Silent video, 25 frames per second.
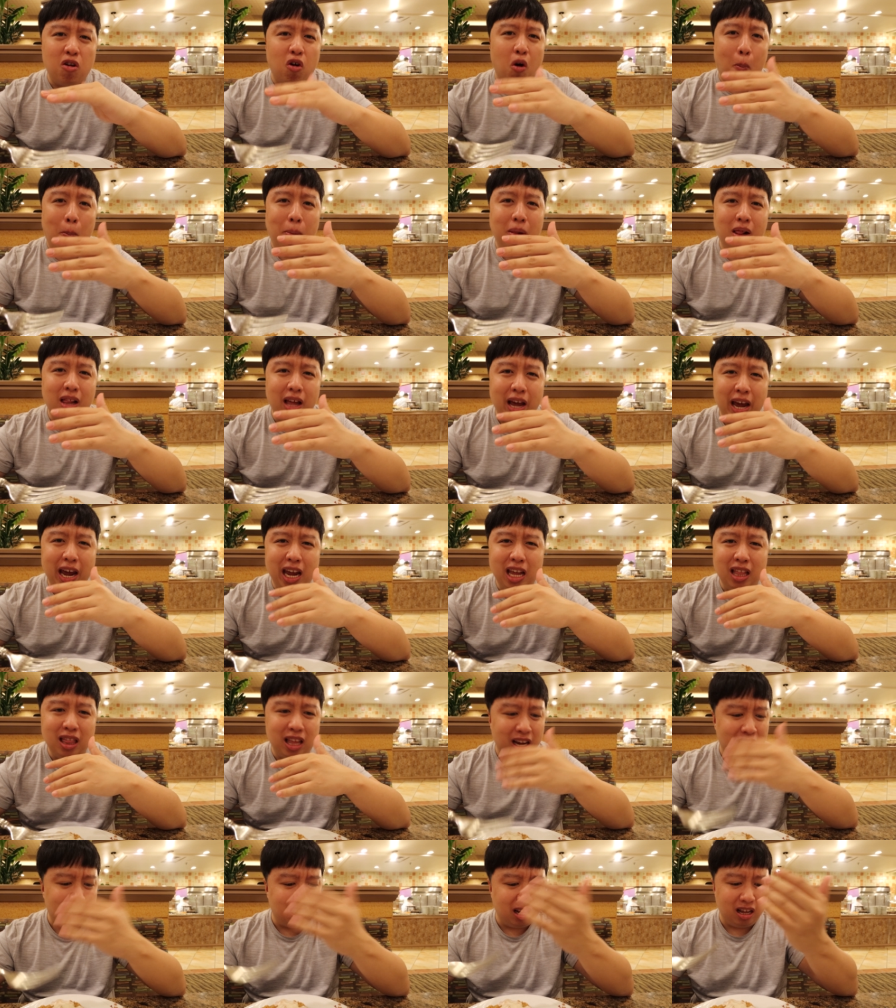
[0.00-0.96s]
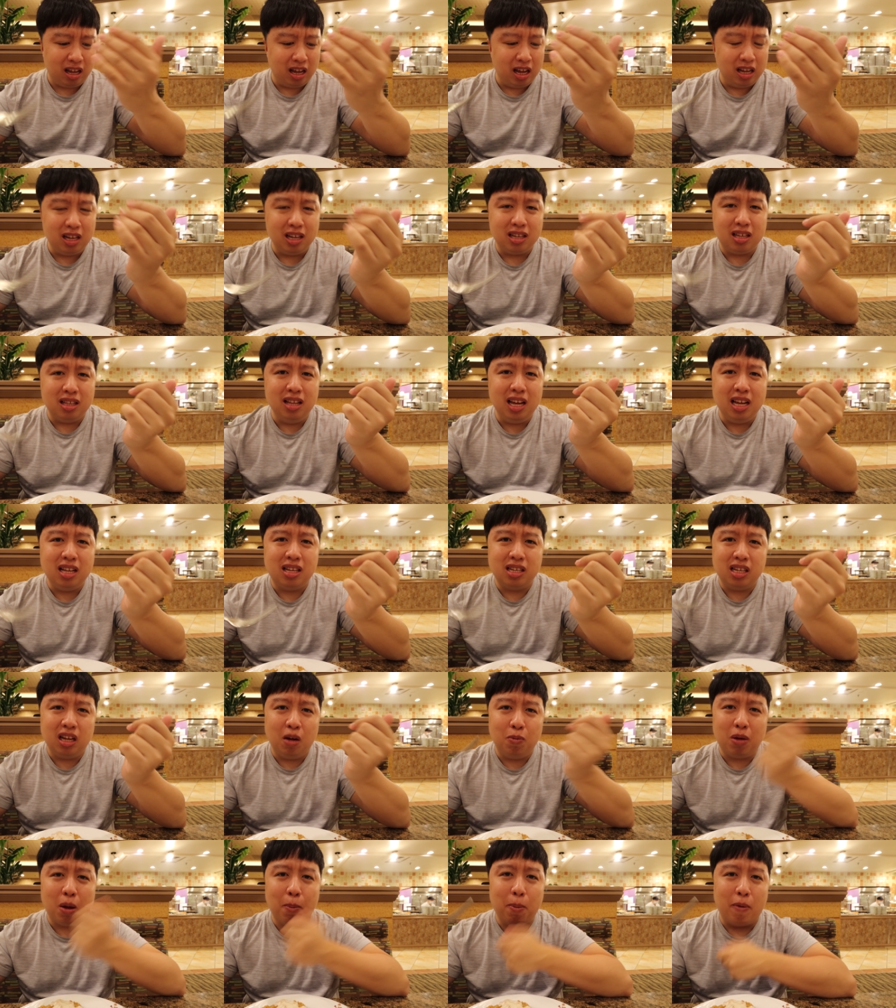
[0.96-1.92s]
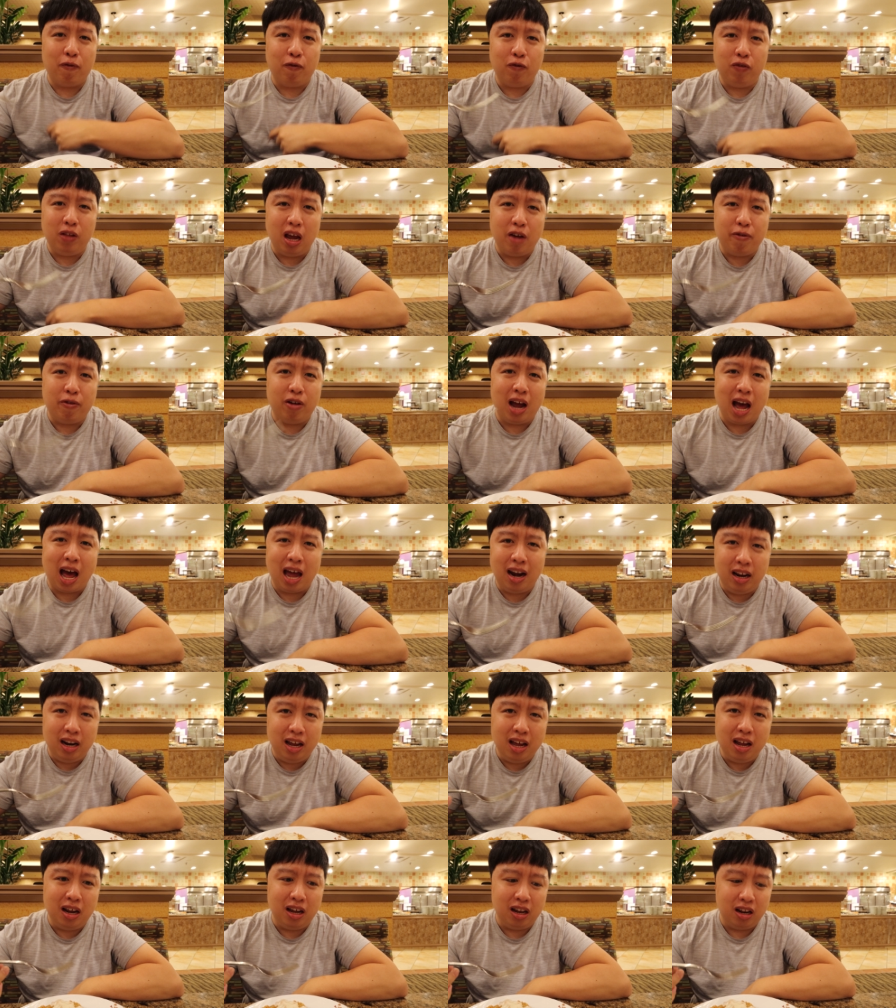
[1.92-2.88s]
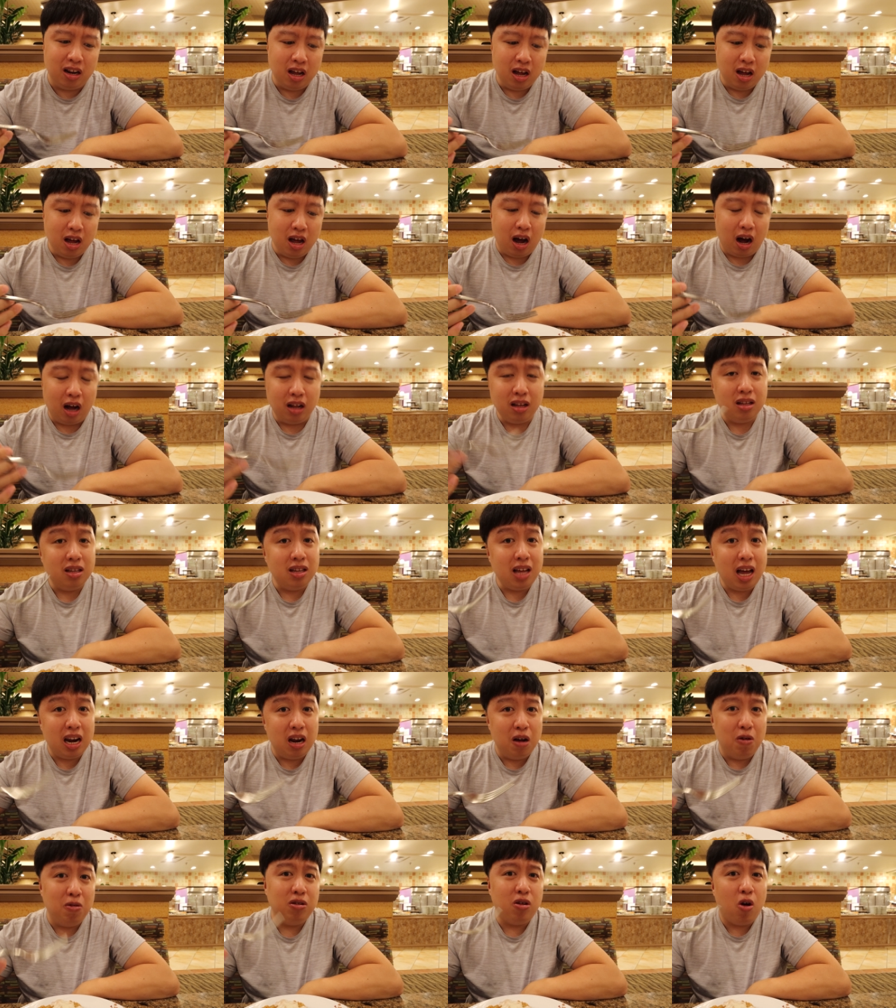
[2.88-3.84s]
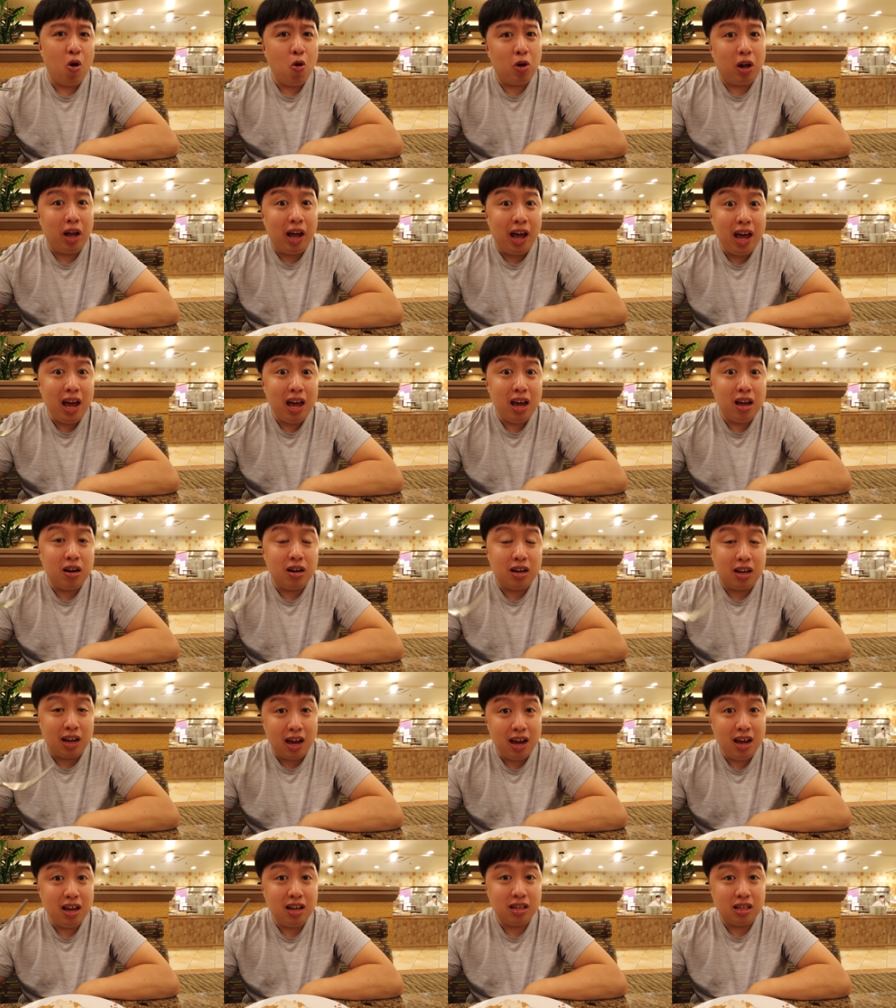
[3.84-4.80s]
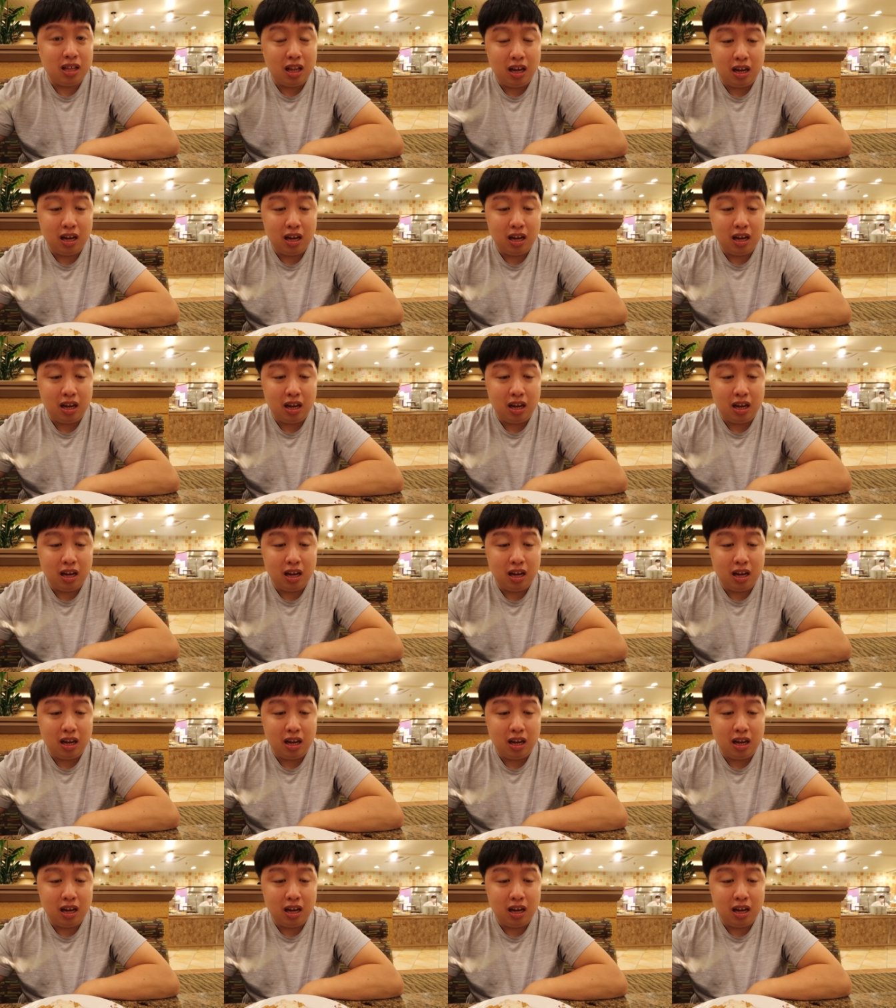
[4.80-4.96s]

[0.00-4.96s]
or plain. Like it just needs some type of flavor added in it. Other than that, it was okay to taste.